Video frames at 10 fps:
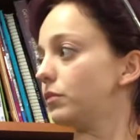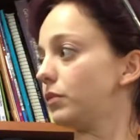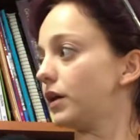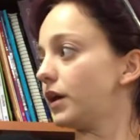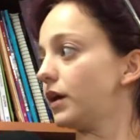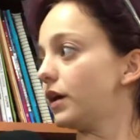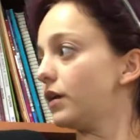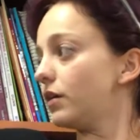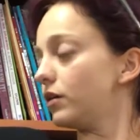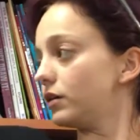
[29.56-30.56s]
get
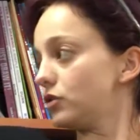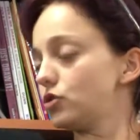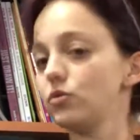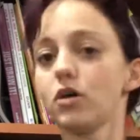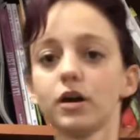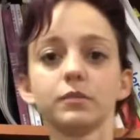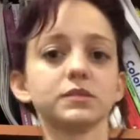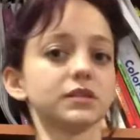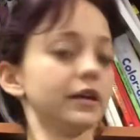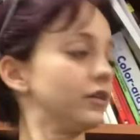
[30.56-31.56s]
2
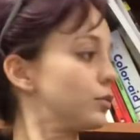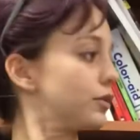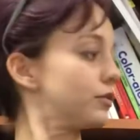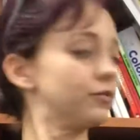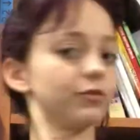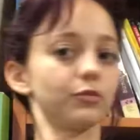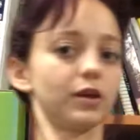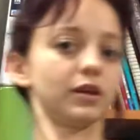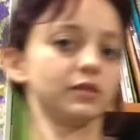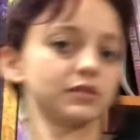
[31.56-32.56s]
arms length worth of
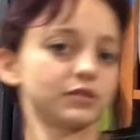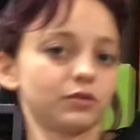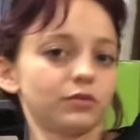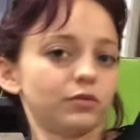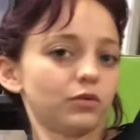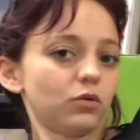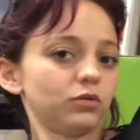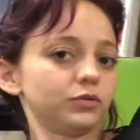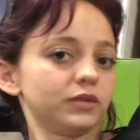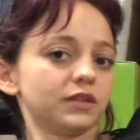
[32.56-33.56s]
thread. So
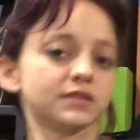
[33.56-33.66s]
hold with this